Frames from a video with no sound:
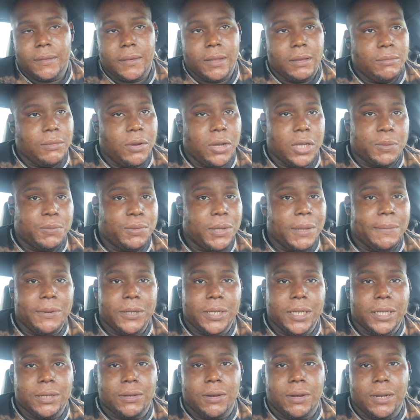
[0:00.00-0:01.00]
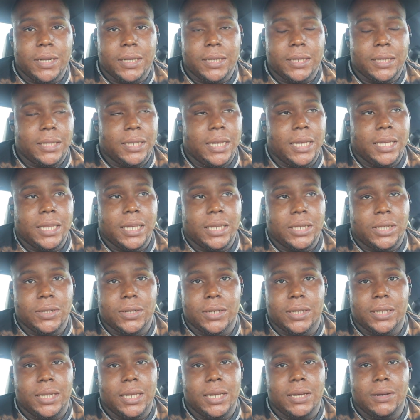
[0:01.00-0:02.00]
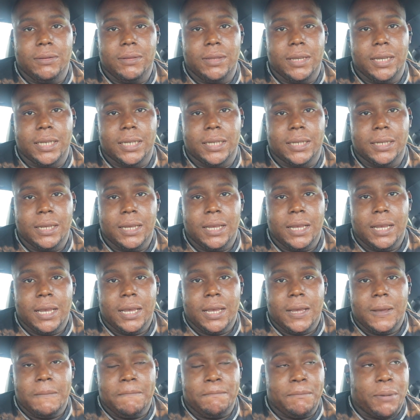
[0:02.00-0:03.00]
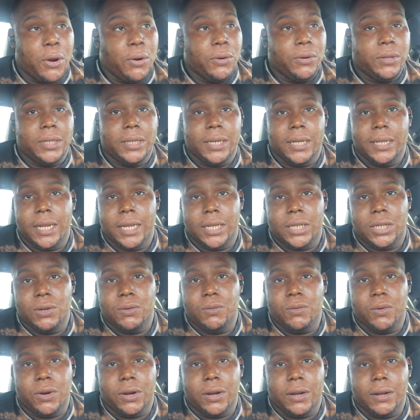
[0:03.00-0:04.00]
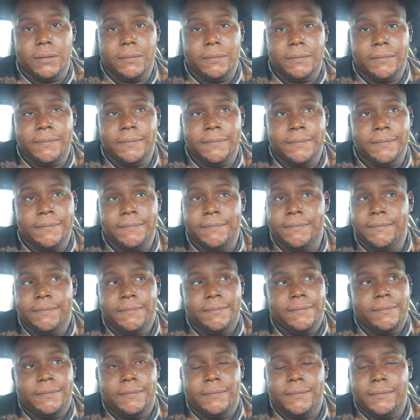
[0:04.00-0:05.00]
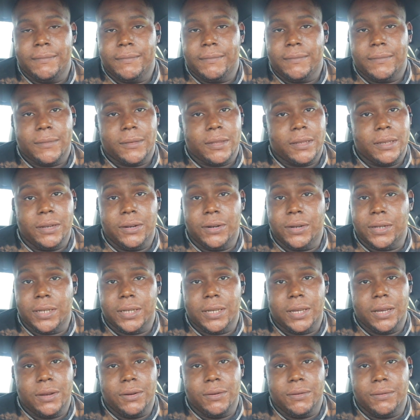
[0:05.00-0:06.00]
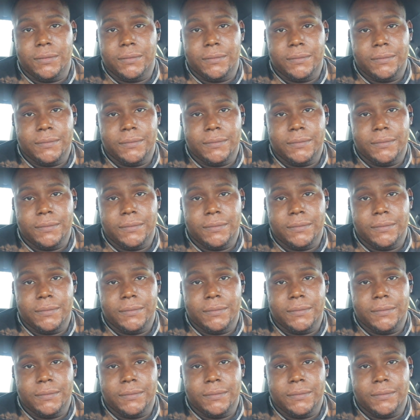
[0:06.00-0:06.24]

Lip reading: Most people are just going to think that you're still this person that you were years ago.